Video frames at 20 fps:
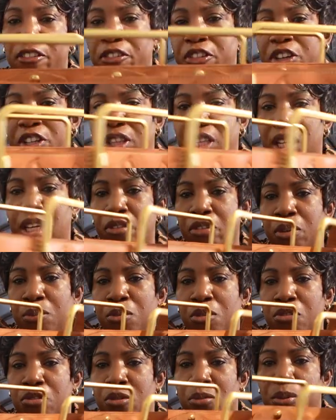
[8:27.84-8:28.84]
for the
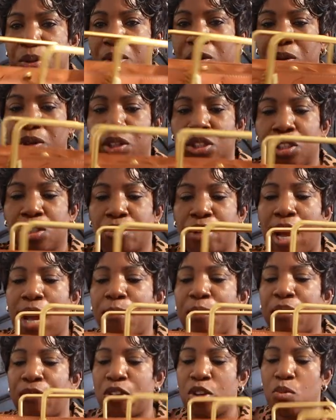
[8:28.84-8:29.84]
removable
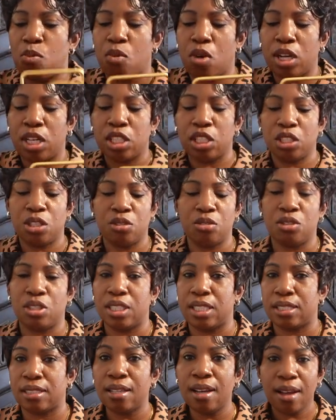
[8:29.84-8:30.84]
strap if you wanted to
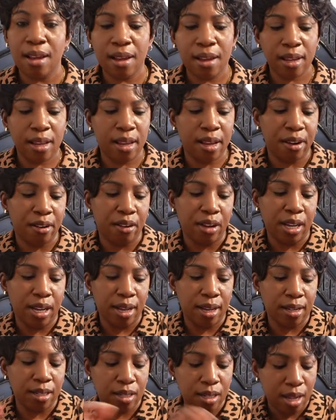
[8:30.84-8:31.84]
just carry
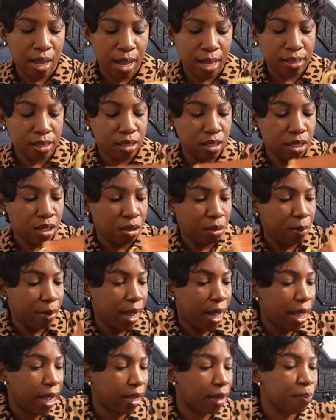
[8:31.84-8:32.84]
it as a tote
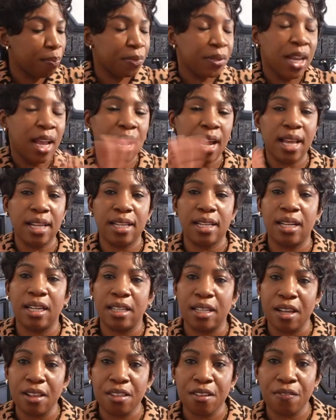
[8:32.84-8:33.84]
bag. And then
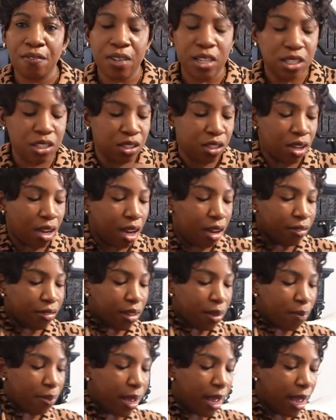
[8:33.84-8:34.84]
another feature of
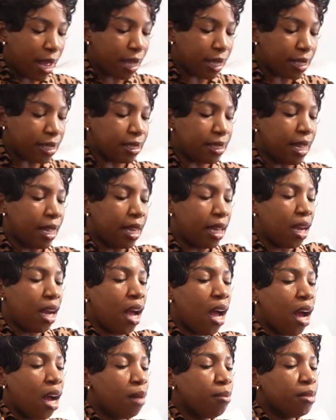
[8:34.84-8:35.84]
the bag is that it
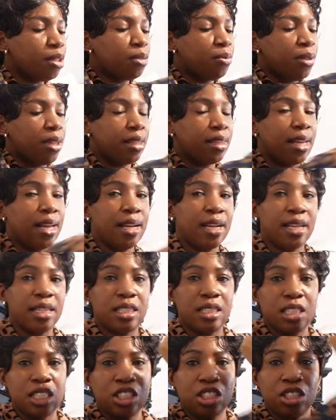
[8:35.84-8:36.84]
comes with an
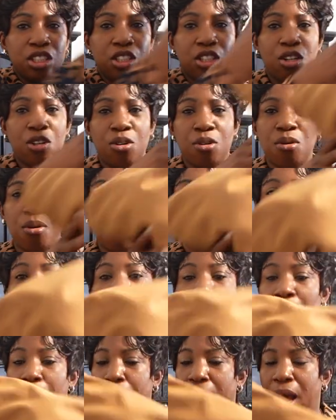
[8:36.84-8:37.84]
additional
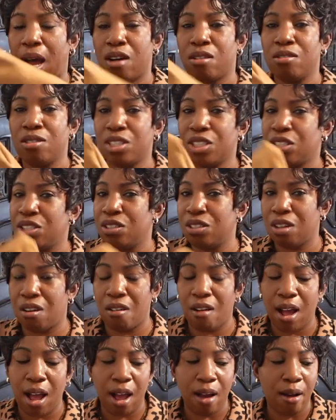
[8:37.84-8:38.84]
pouch. You know
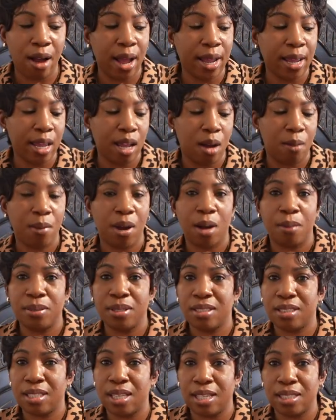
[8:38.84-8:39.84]
how I am
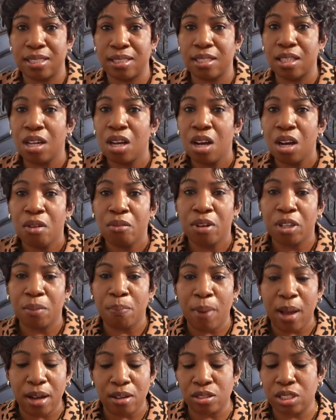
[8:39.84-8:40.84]
obsessed with
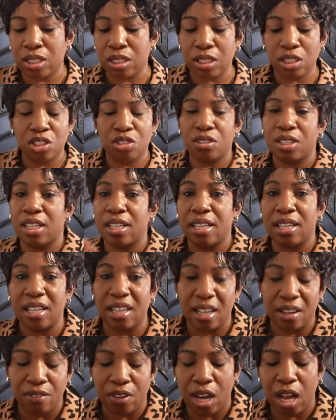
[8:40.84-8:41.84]
pouches. You can
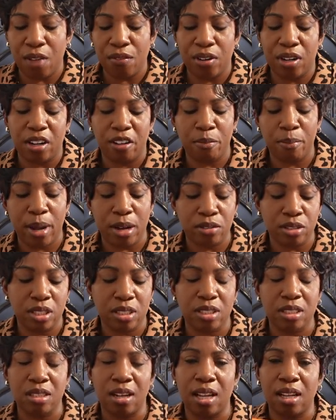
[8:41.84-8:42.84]
never have enough
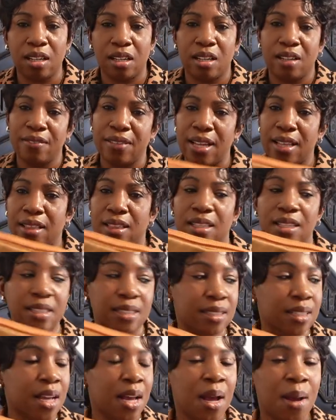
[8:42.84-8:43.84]
pouches, so I love that this